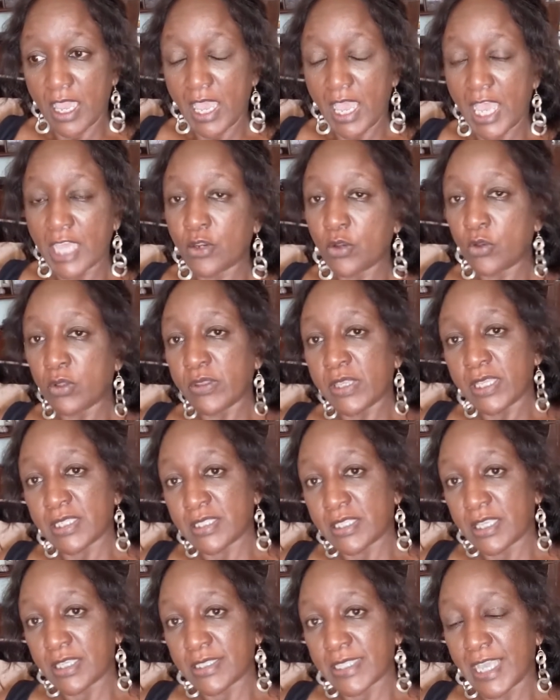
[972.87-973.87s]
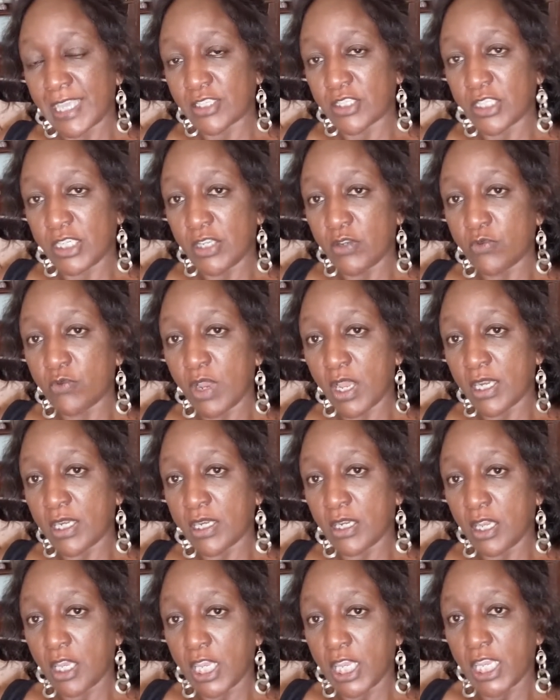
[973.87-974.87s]
And all these things actually run
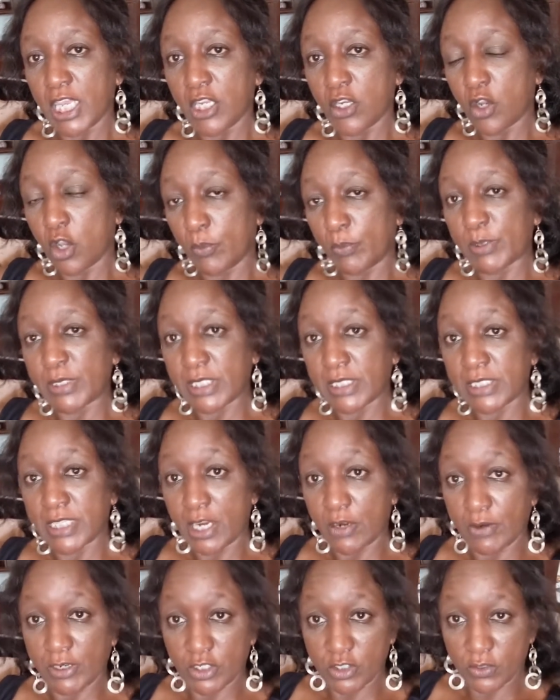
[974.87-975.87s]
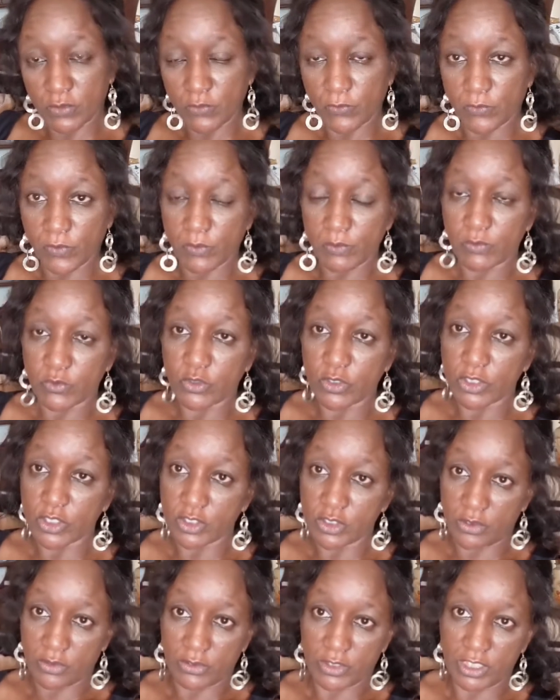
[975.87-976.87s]
in opposite direction from
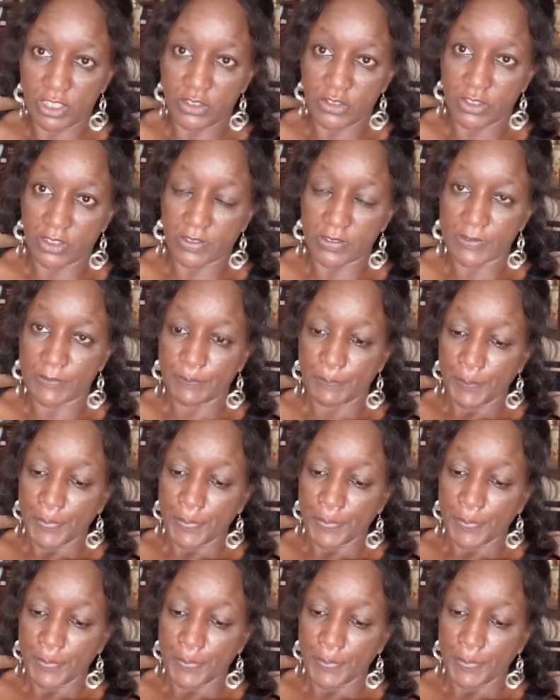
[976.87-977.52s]
traditional teachings.